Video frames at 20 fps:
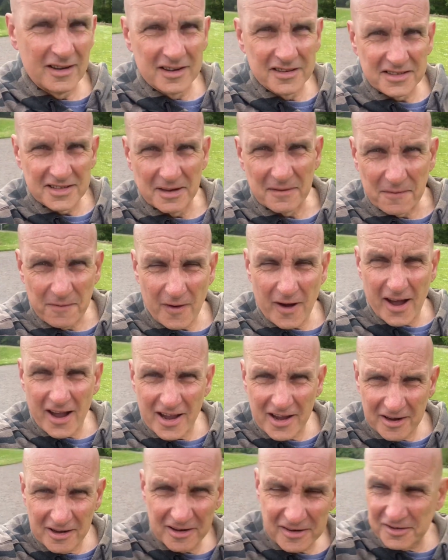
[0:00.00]
set
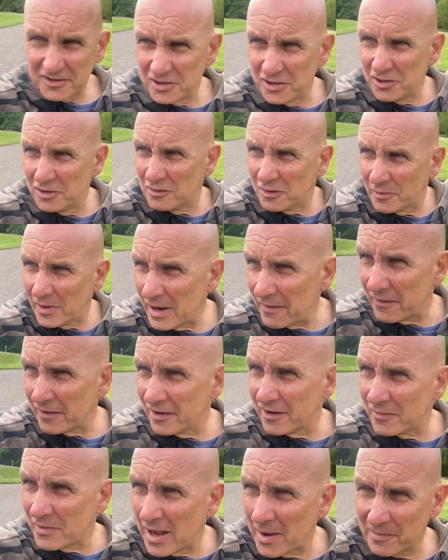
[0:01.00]
fire to, or whatever
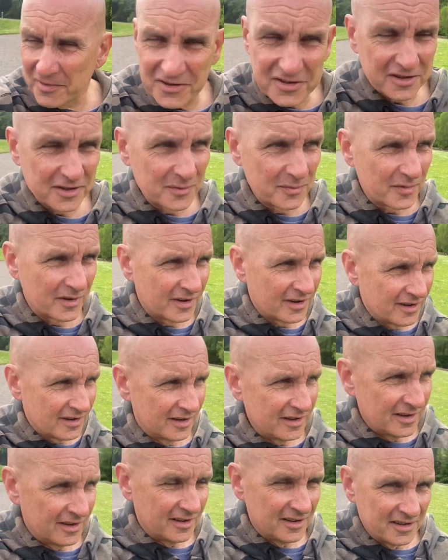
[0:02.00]
happened to them.
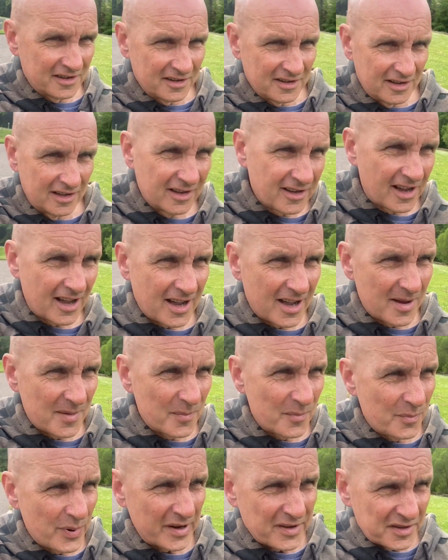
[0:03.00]

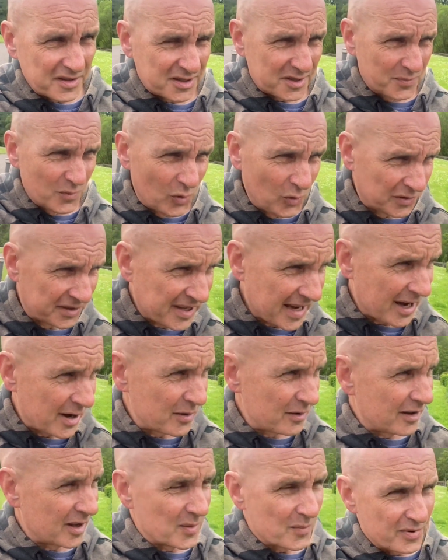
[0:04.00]
But in a small
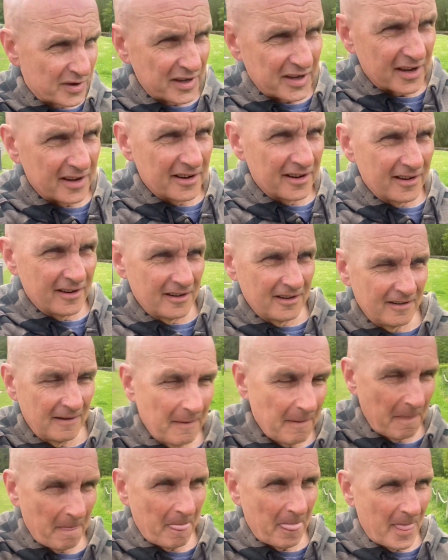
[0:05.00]
town like Brechin,
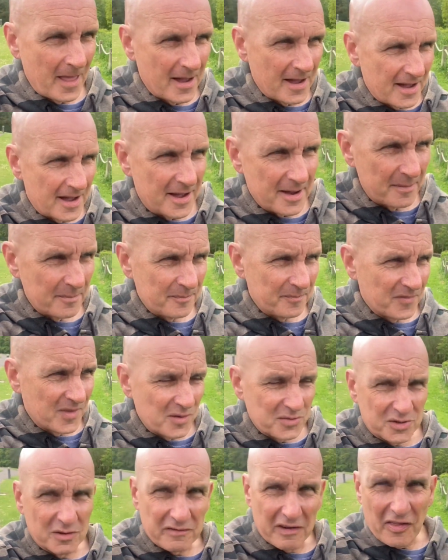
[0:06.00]
there
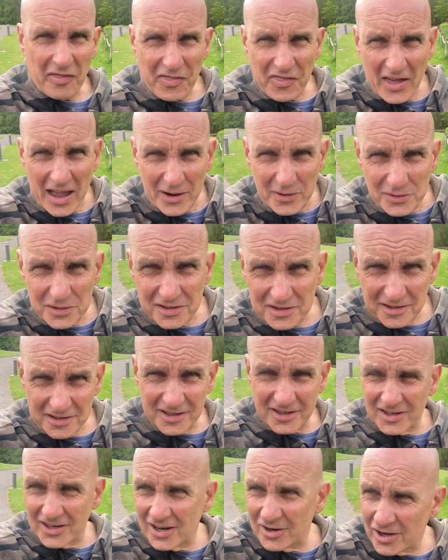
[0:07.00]
was over 1,000
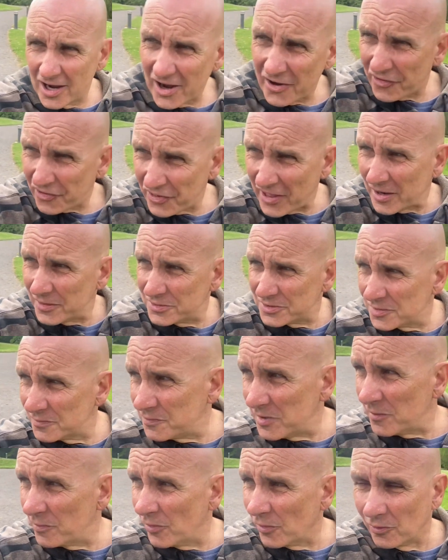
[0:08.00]

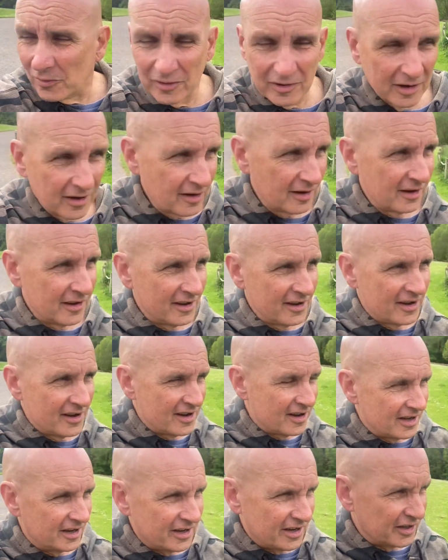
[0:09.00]
people
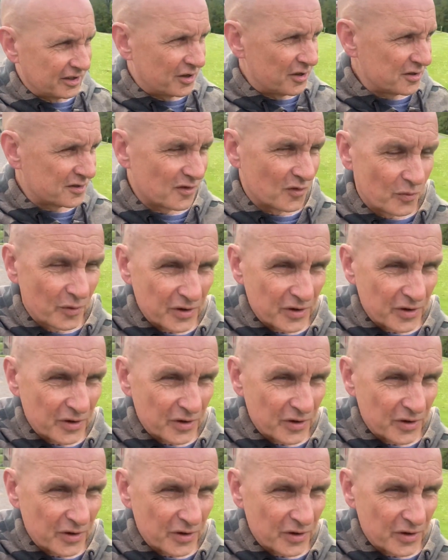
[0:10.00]
accused of